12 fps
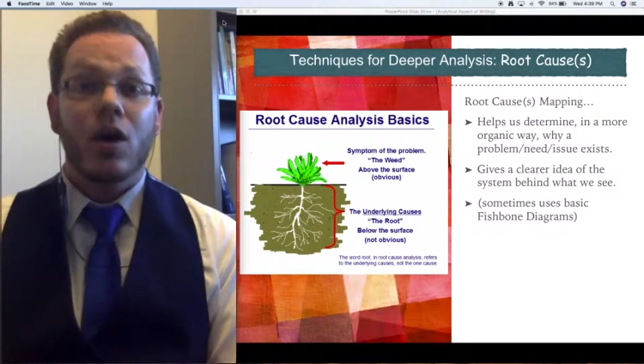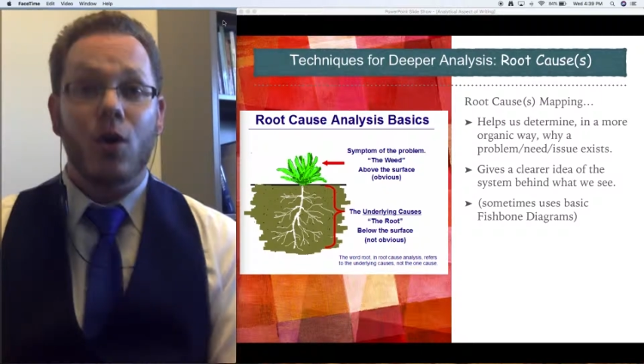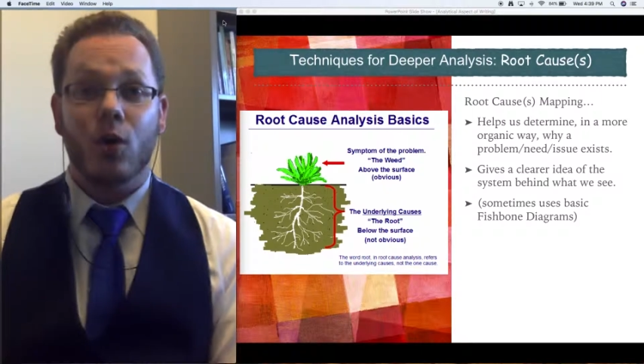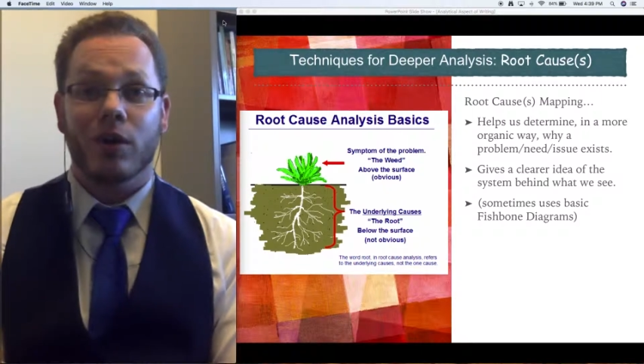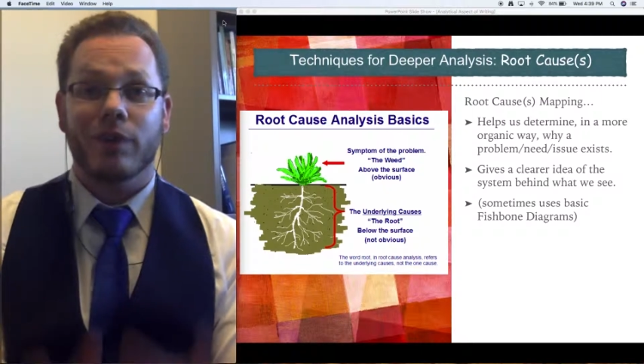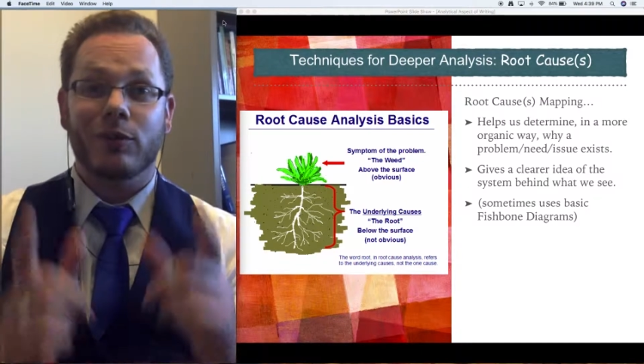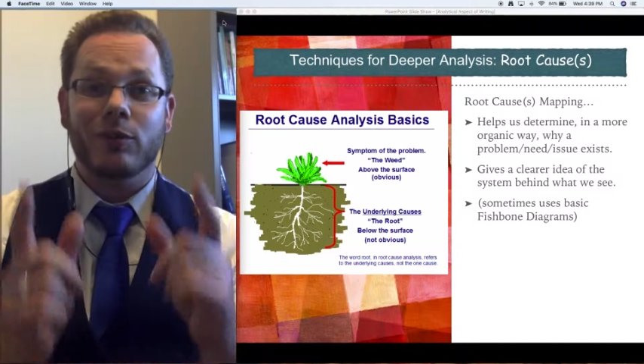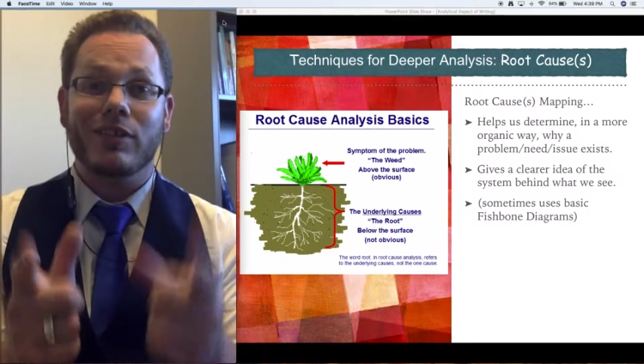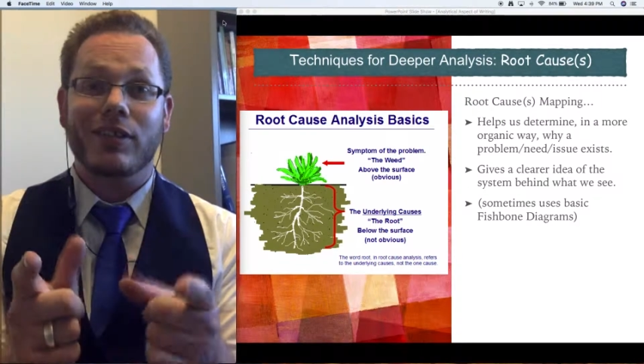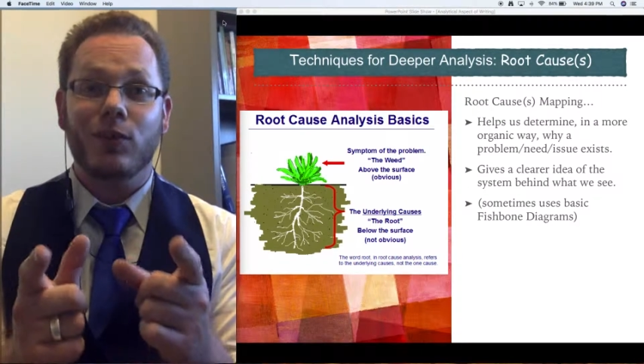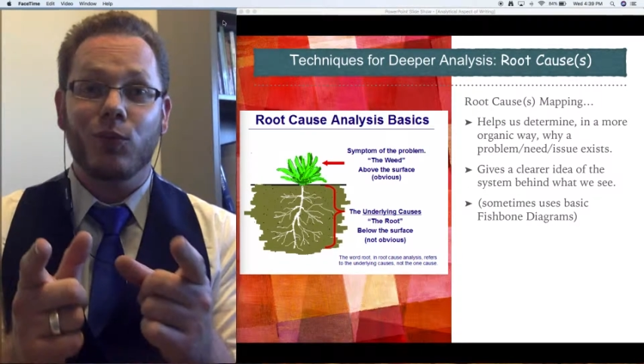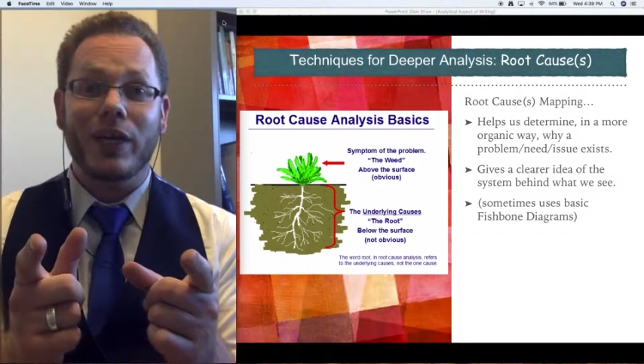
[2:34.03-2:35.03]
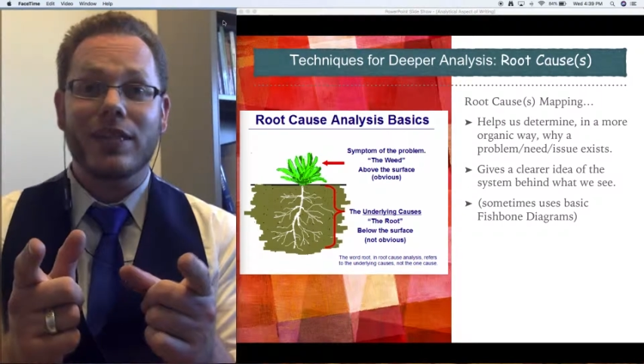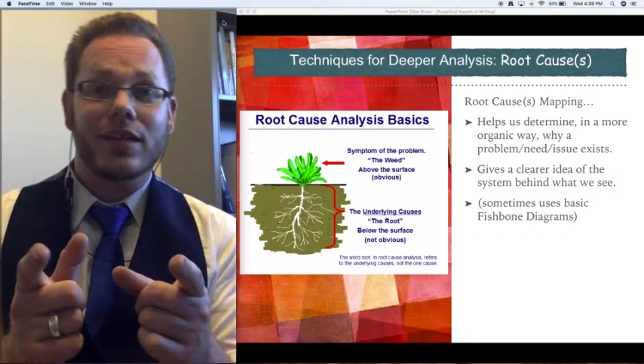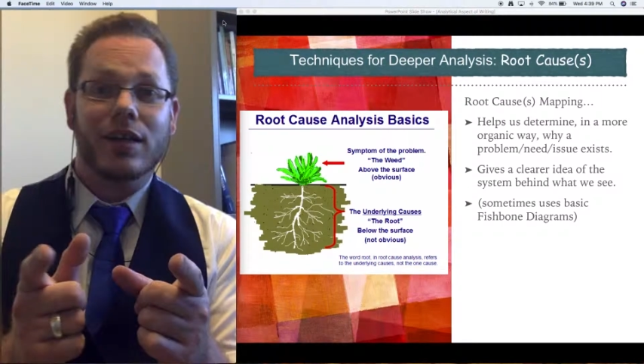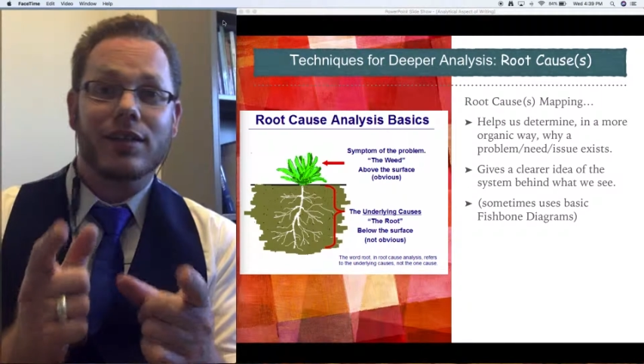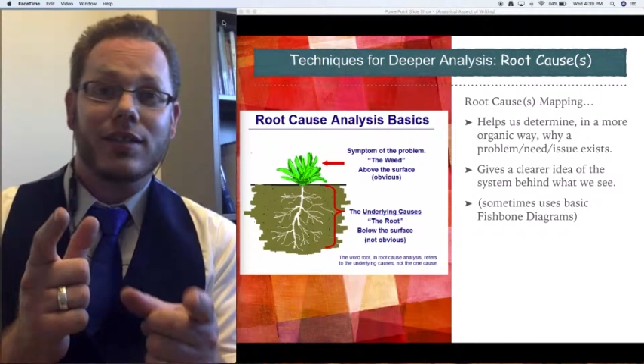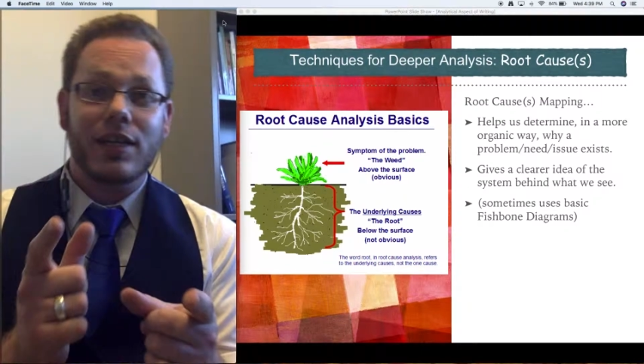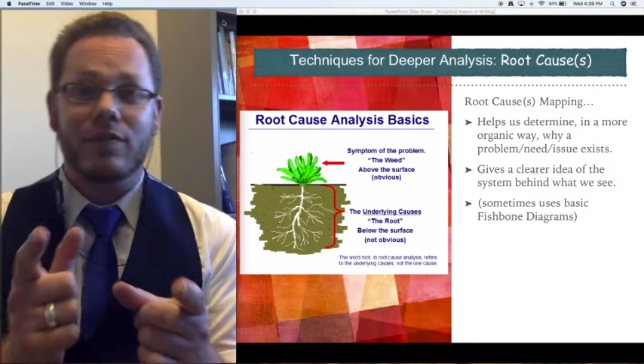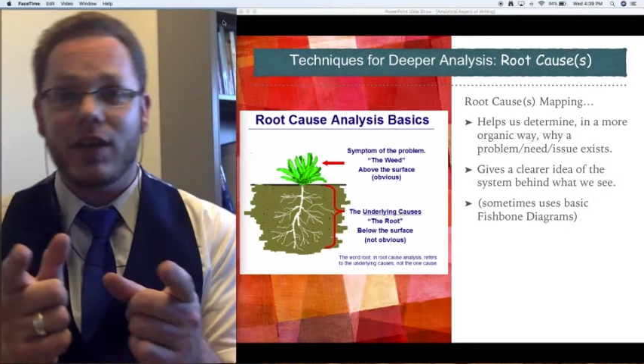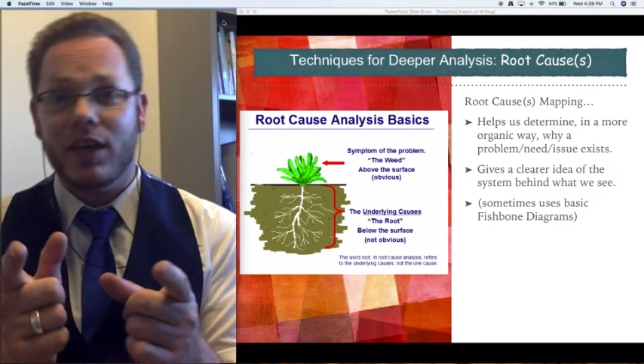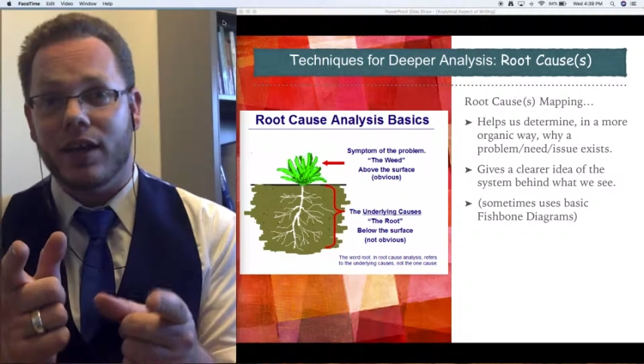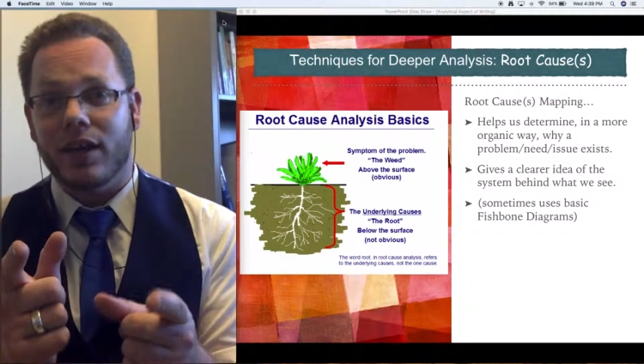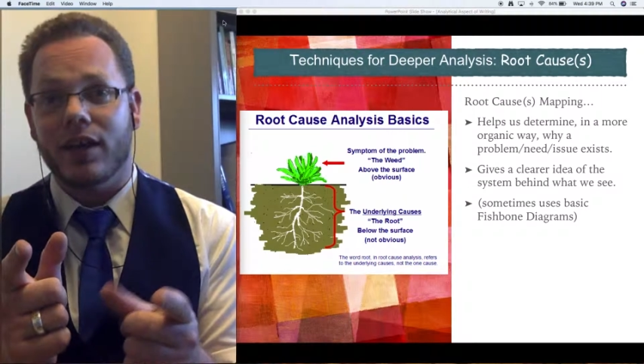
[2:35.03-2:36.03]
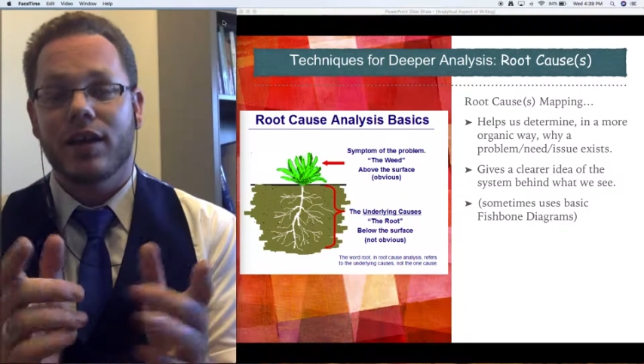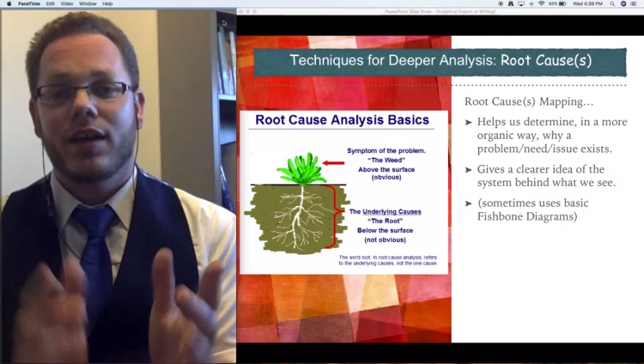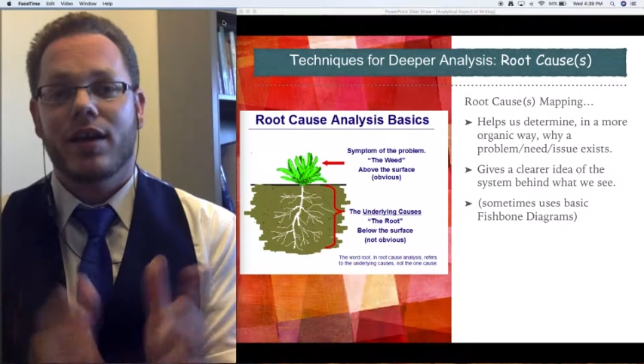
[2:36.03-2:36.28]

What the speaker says: or if you've seen weeds on TV,